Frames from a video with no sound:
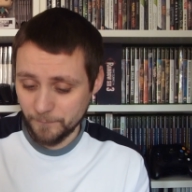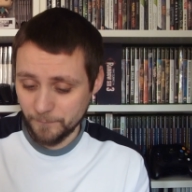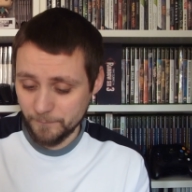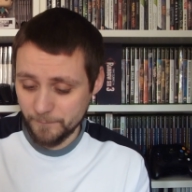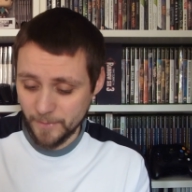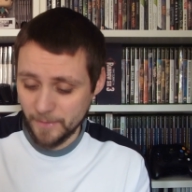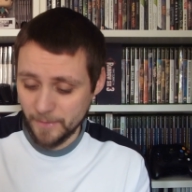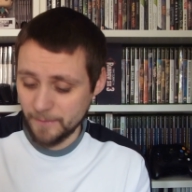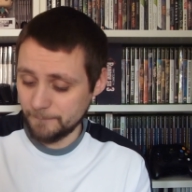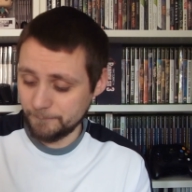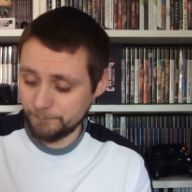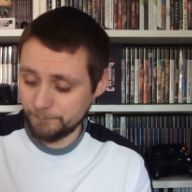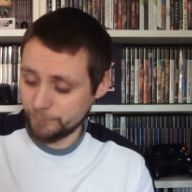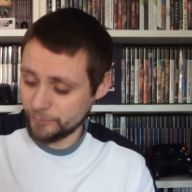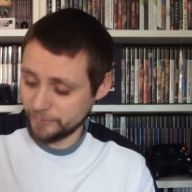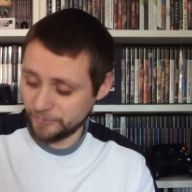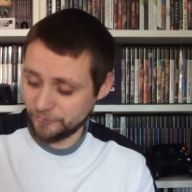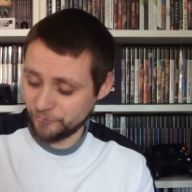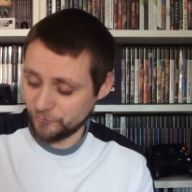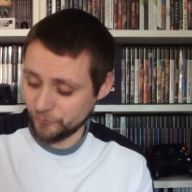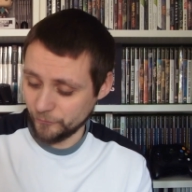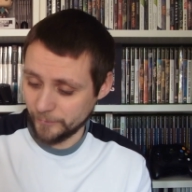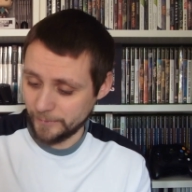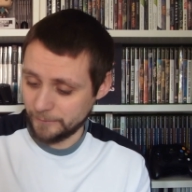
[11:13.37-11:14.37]
but I'm pretty
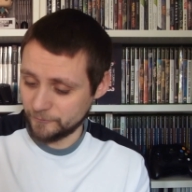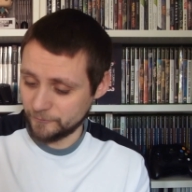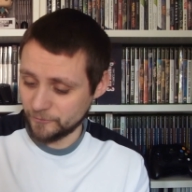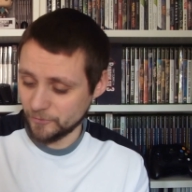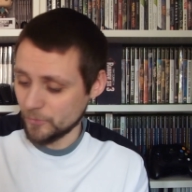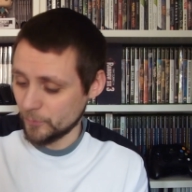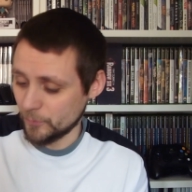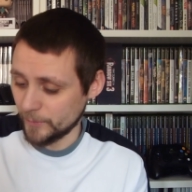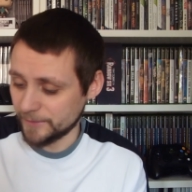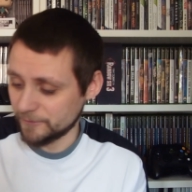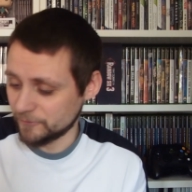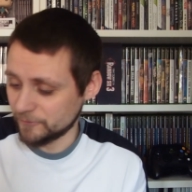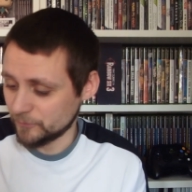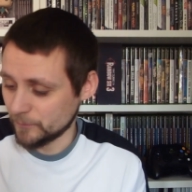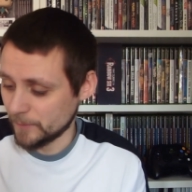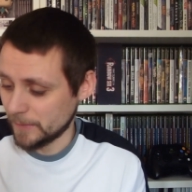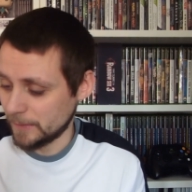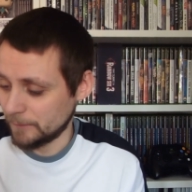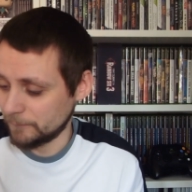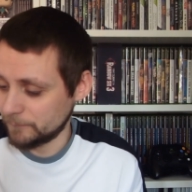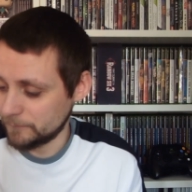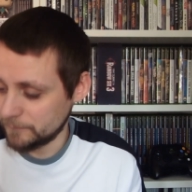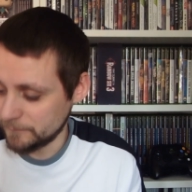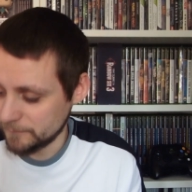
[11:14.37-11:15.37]
sure it was a quid as
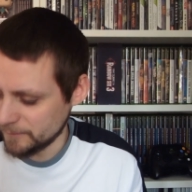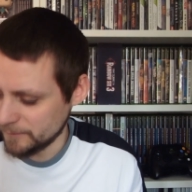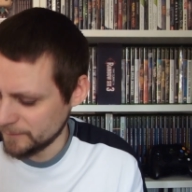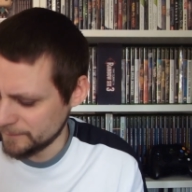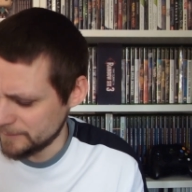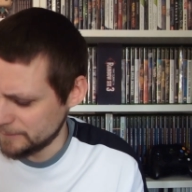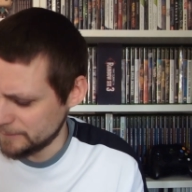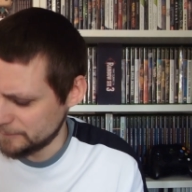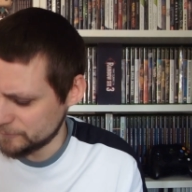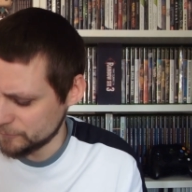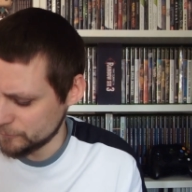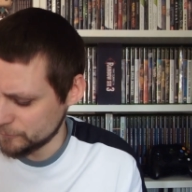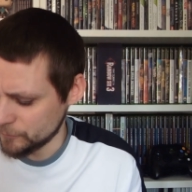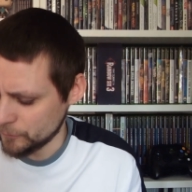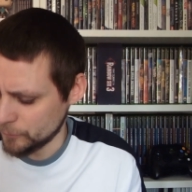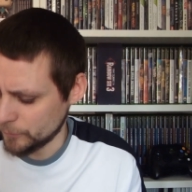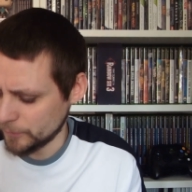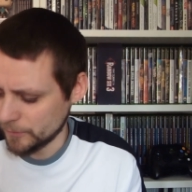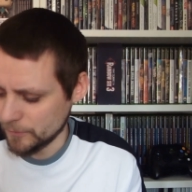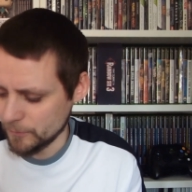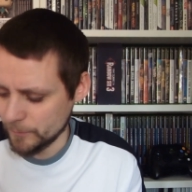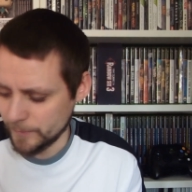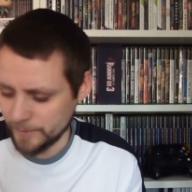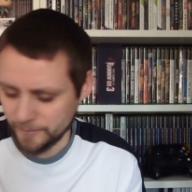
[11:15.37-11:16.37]
well. I think these were all
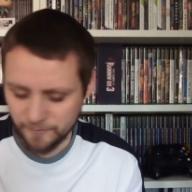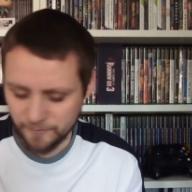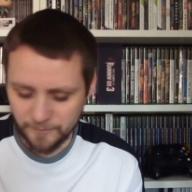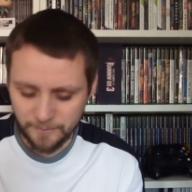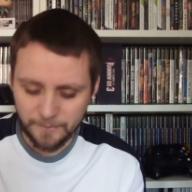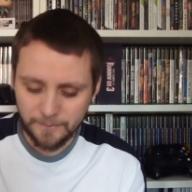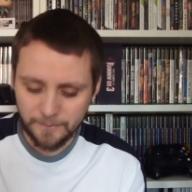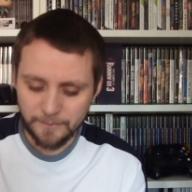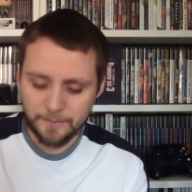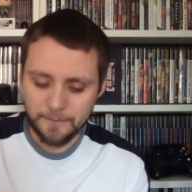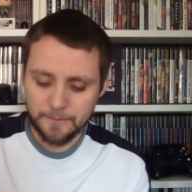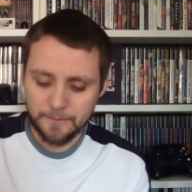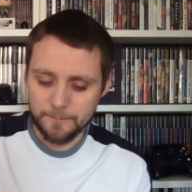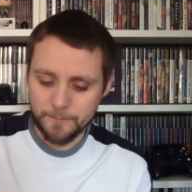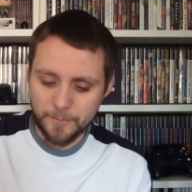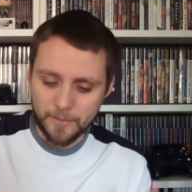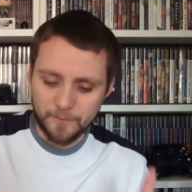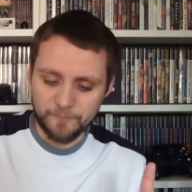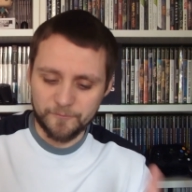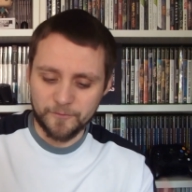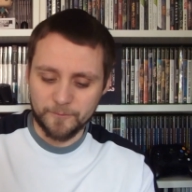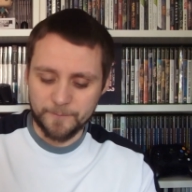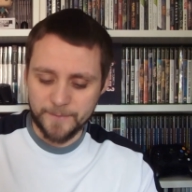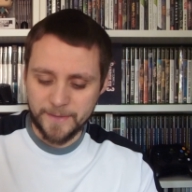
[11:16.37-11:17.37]
a quid,
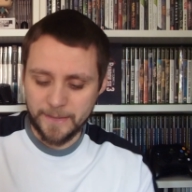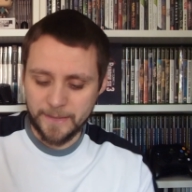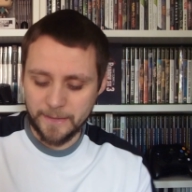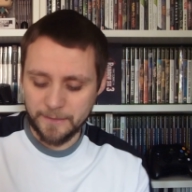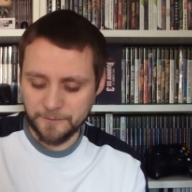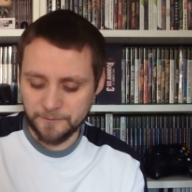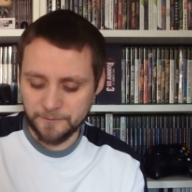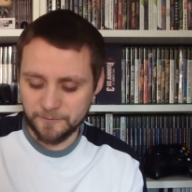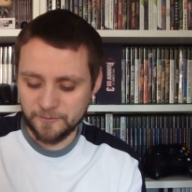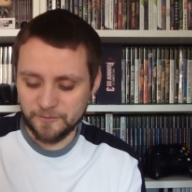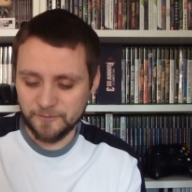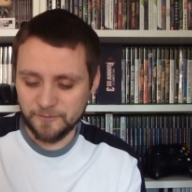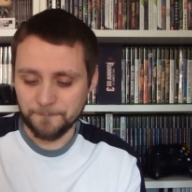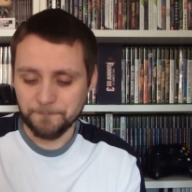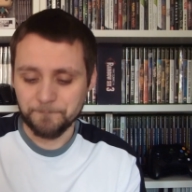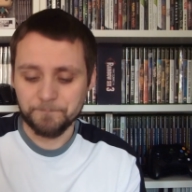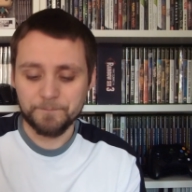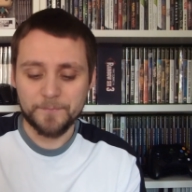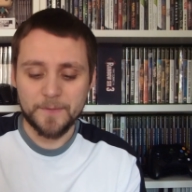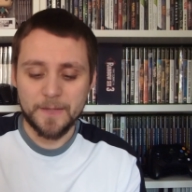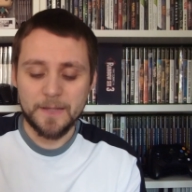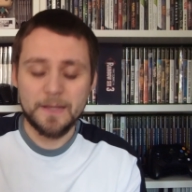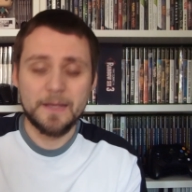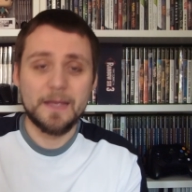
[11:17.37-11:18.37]
apart from the aliens.
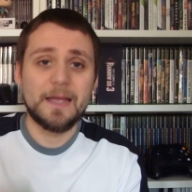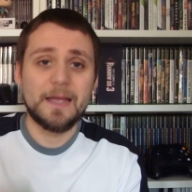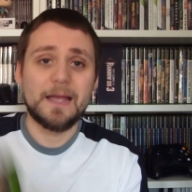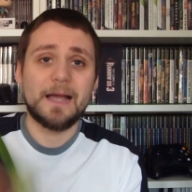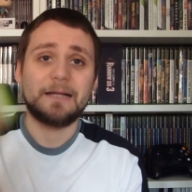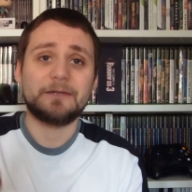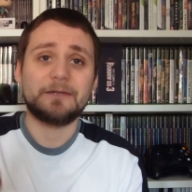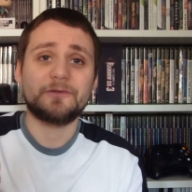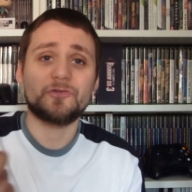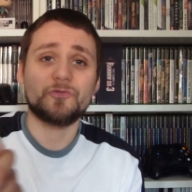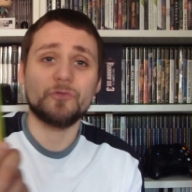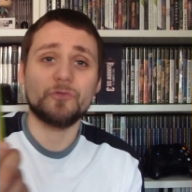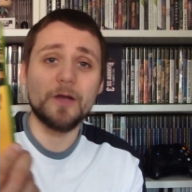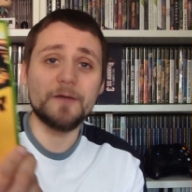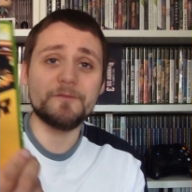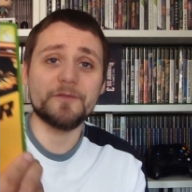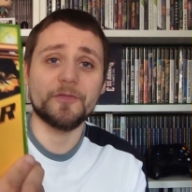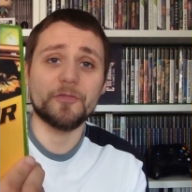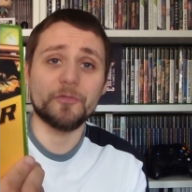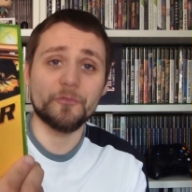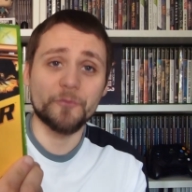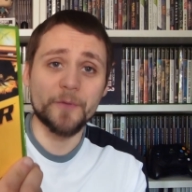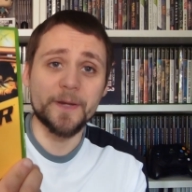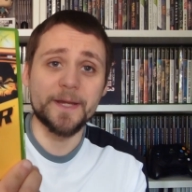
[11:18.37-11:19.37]
And it's Driver
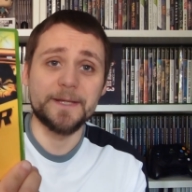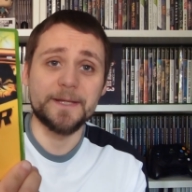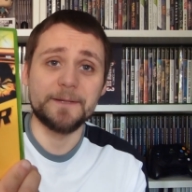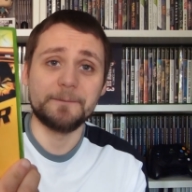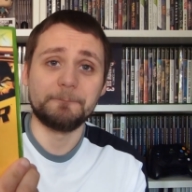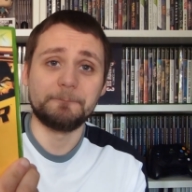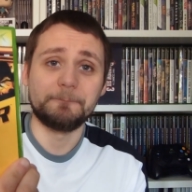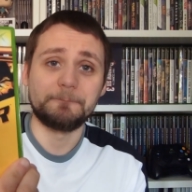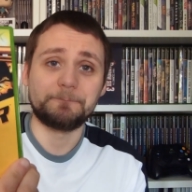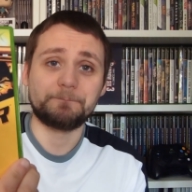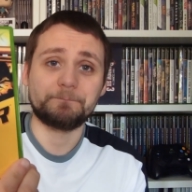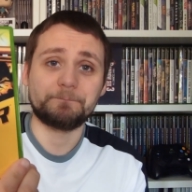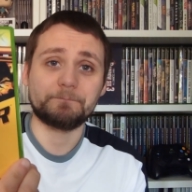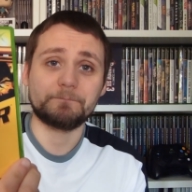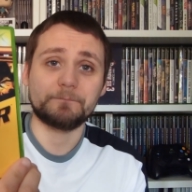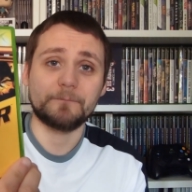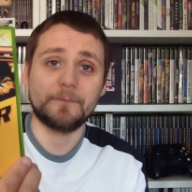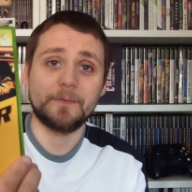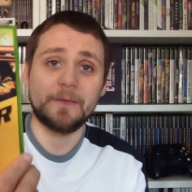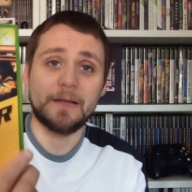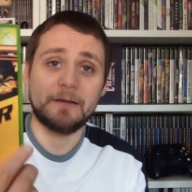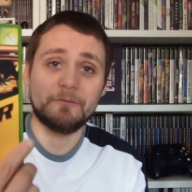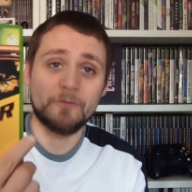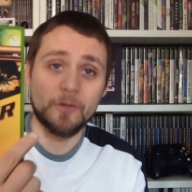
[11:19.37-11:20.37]
3.
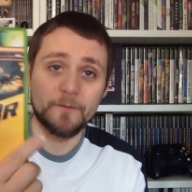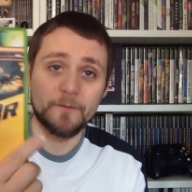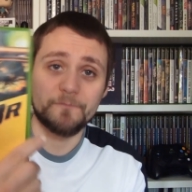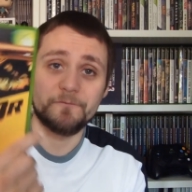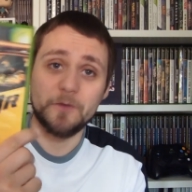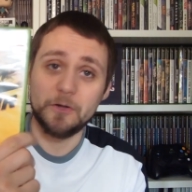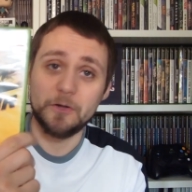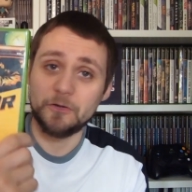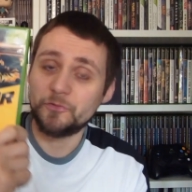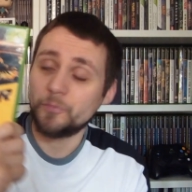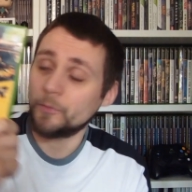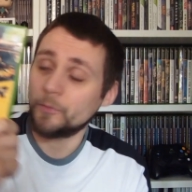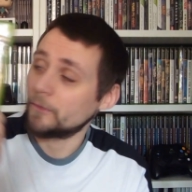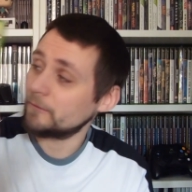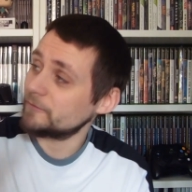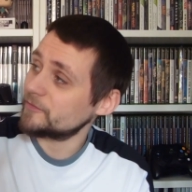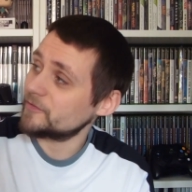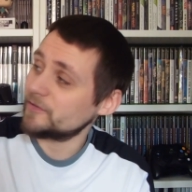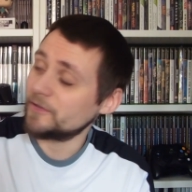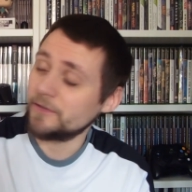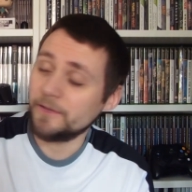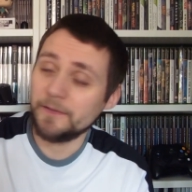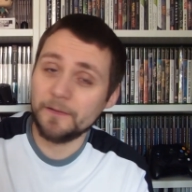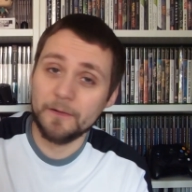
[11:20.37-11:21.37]
Now, I've got the first one,
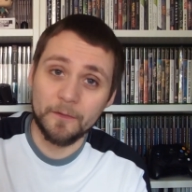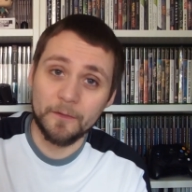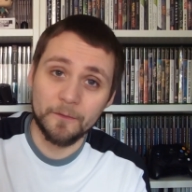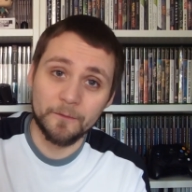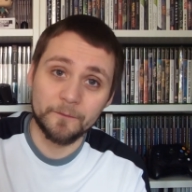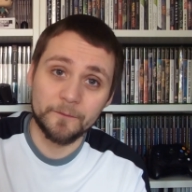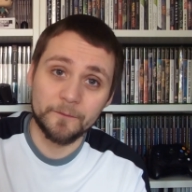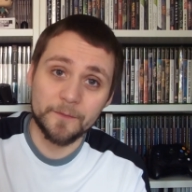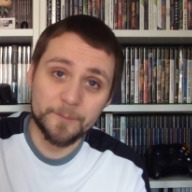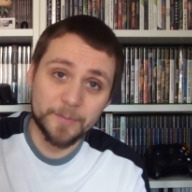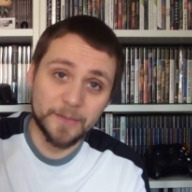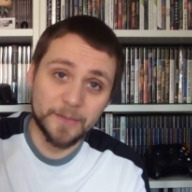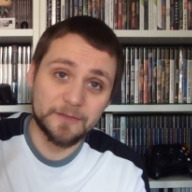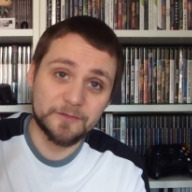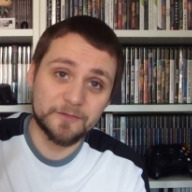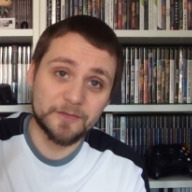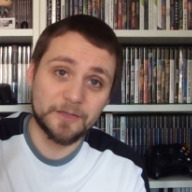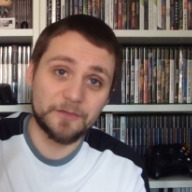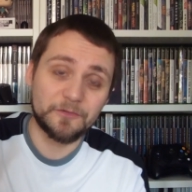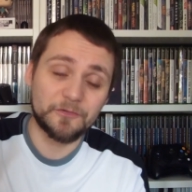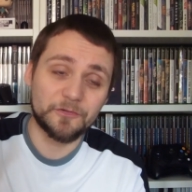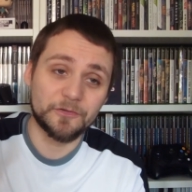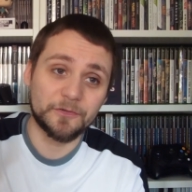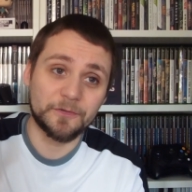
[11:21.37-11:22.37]
obviously, on the
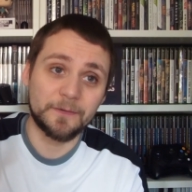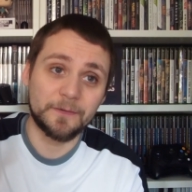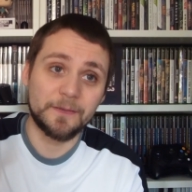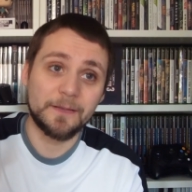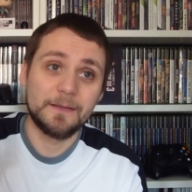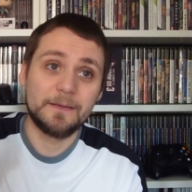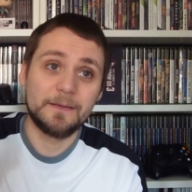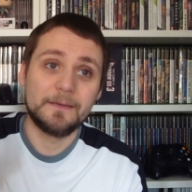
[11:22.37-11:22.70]
PlayStation.